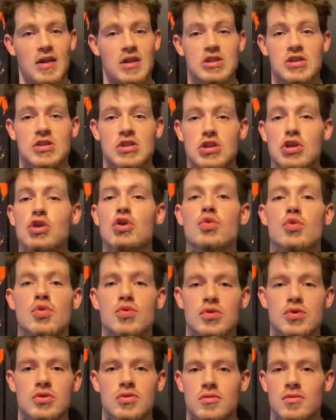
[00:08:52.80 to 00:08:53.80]
huge.
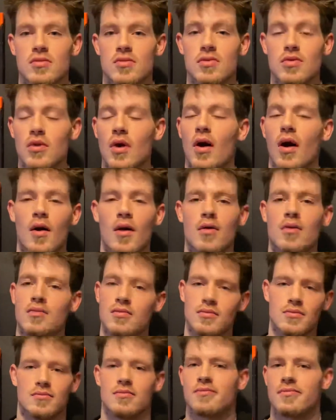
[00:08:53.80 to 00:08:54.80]
You know how,
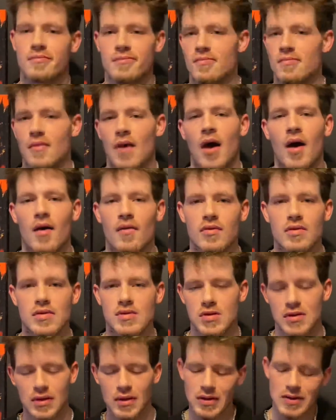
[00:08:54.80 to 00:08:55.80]

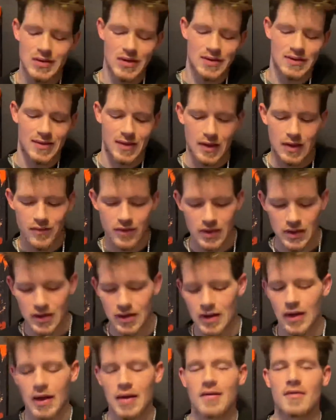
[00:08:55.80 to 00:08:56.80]
obviously, it doesn't even need to
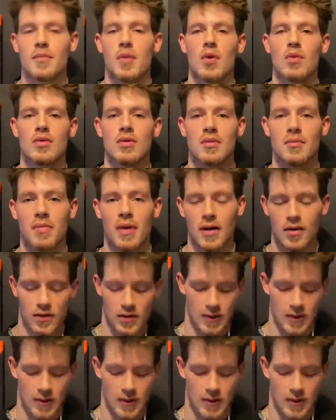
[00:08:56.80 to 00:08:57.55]
get spoken about.